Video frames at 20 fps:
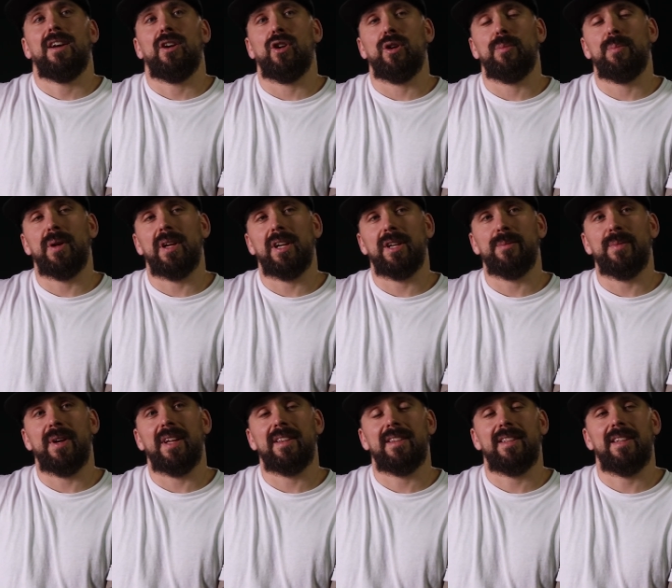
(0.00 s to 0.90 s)
or
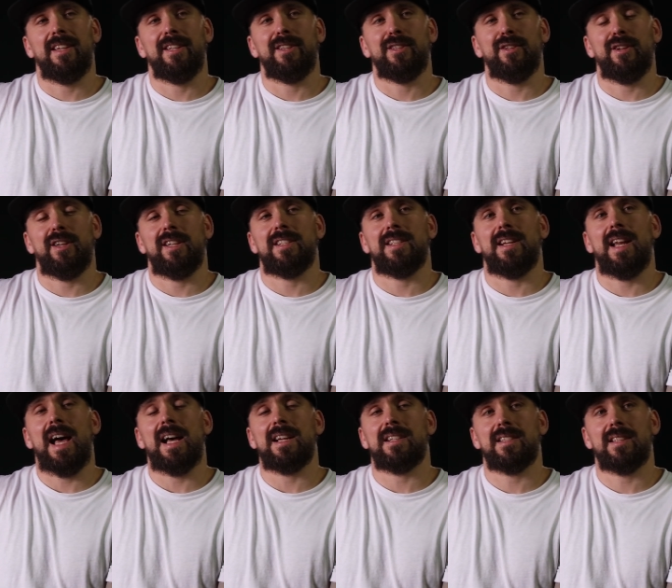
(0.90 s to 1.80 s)
pigment into this
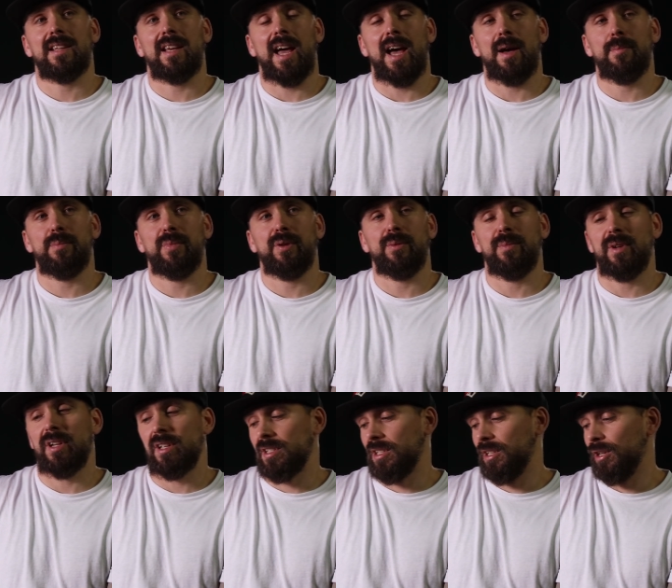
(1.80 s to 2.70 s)
last cap,
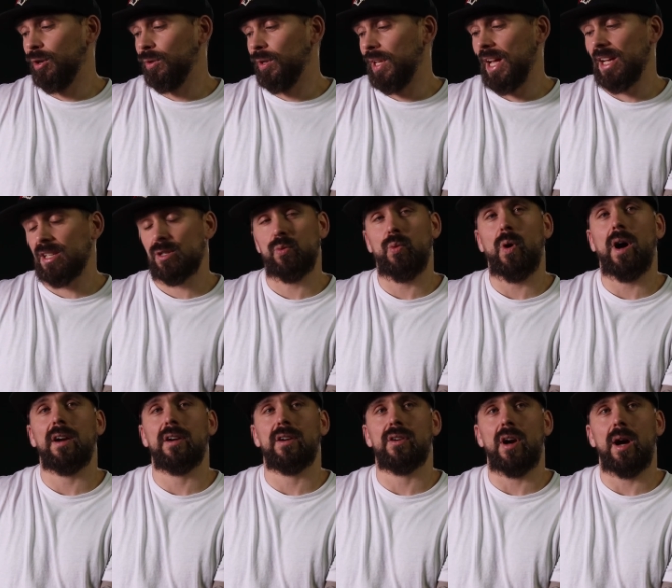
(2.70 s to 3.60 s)
because it only has
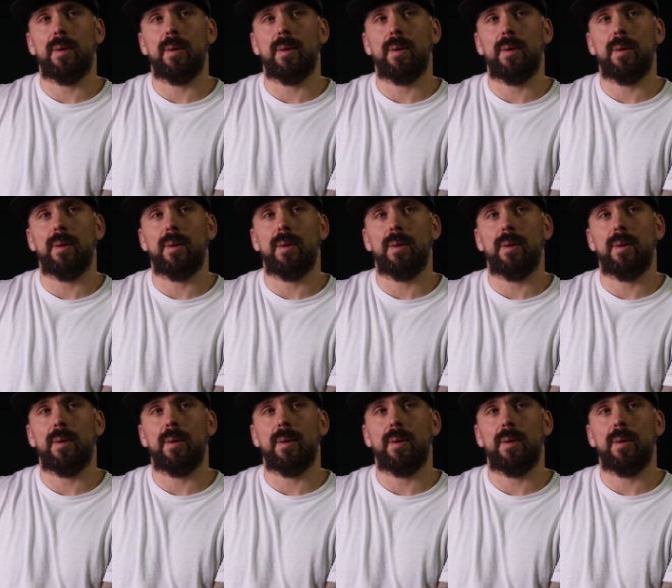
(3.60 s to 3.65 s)
one